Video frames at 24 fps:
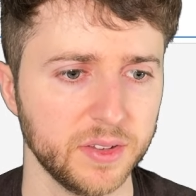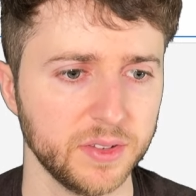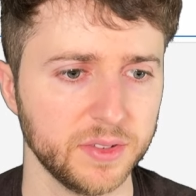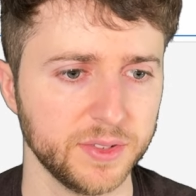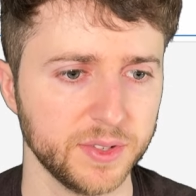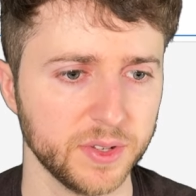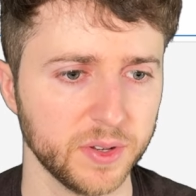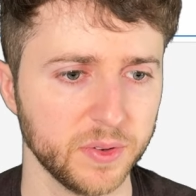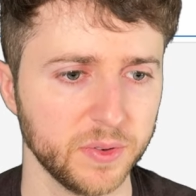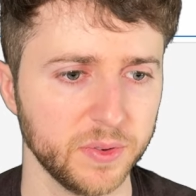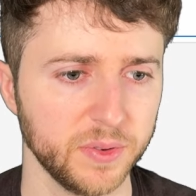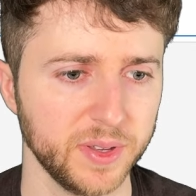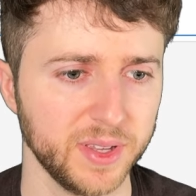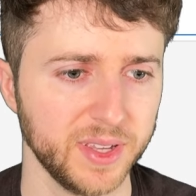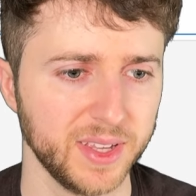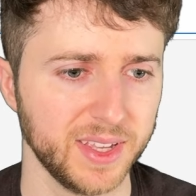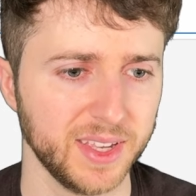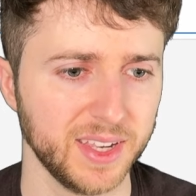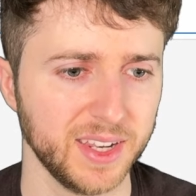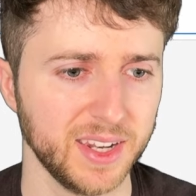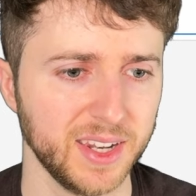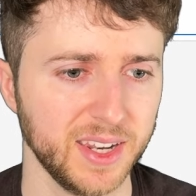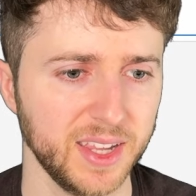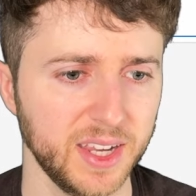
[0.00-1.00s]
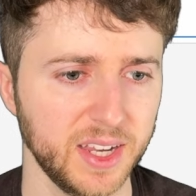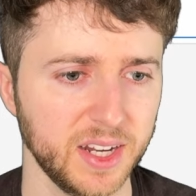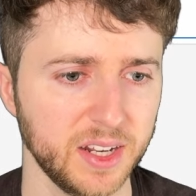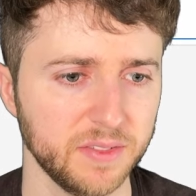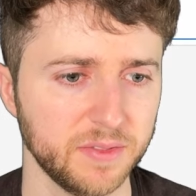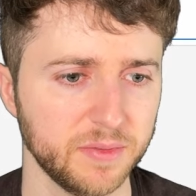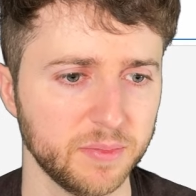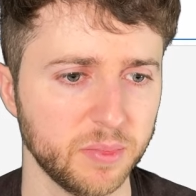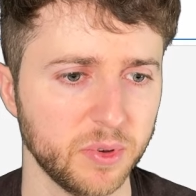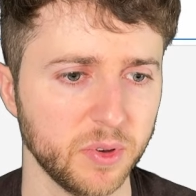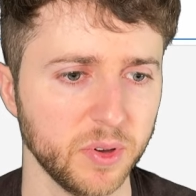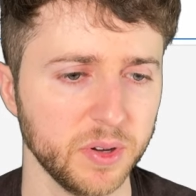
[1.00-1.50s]
So
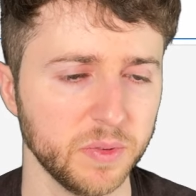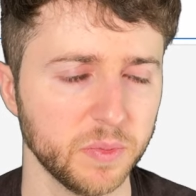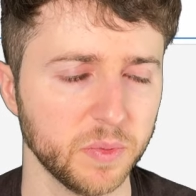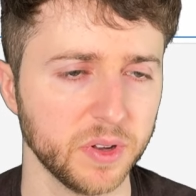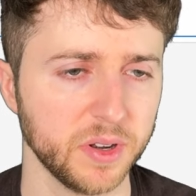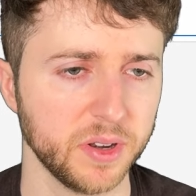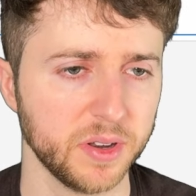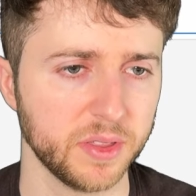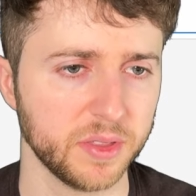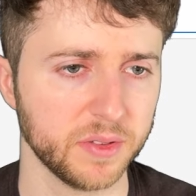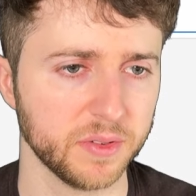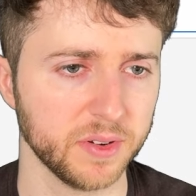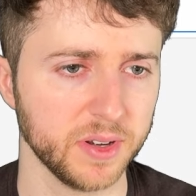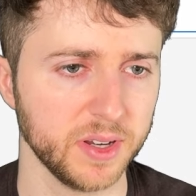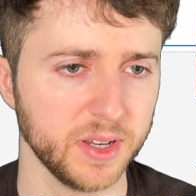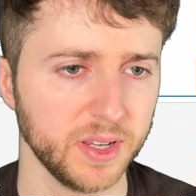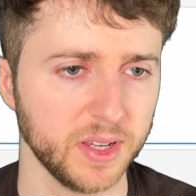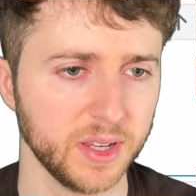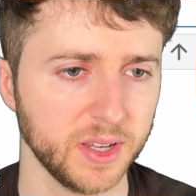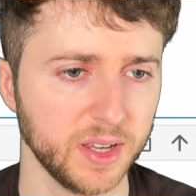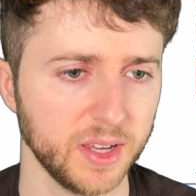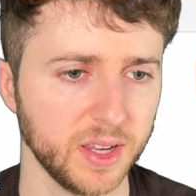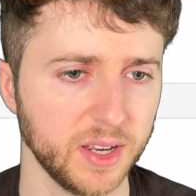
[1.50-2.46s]
negative 0.13.